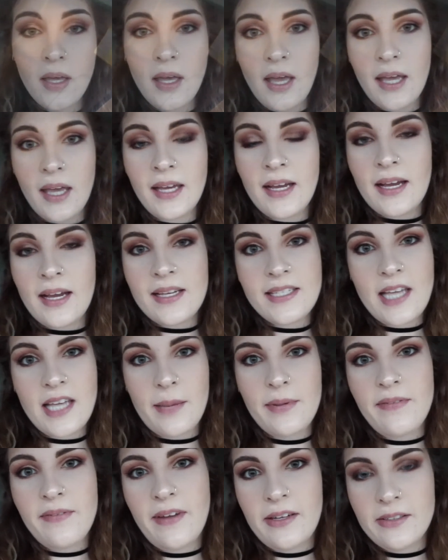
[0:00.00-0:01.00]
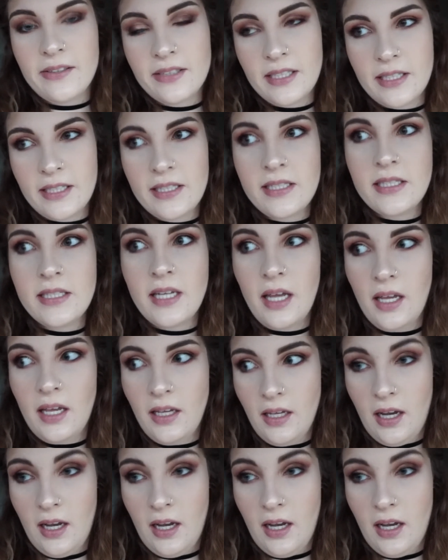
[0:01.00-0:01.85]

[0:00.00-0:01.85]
Hey guys, happy Valentine's Day.